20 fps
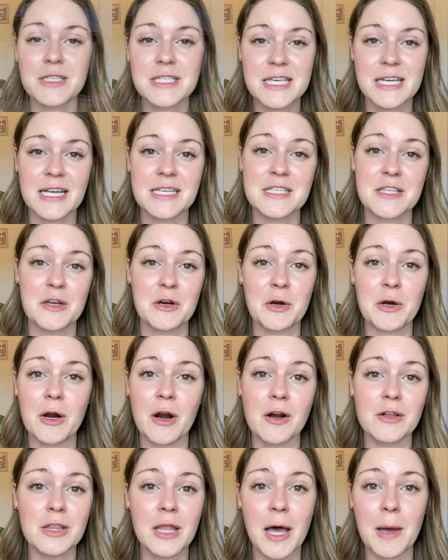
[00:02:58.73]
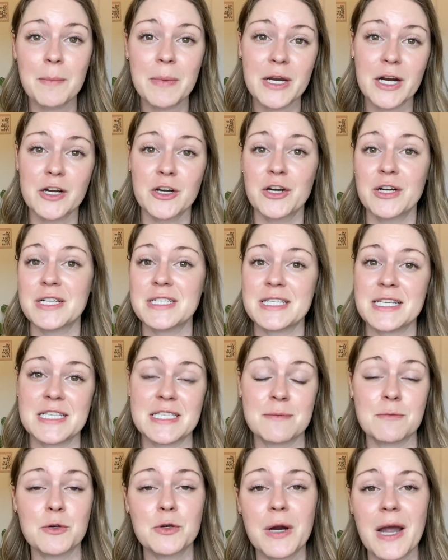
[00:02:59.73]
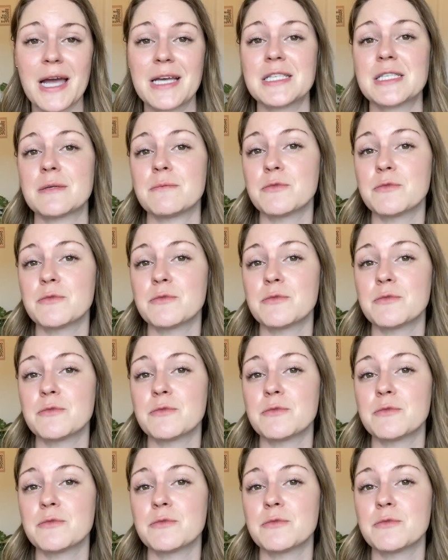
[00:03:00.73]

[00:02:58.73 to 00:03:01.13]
like I said, are a lot bigger. You're gonna see some grass, some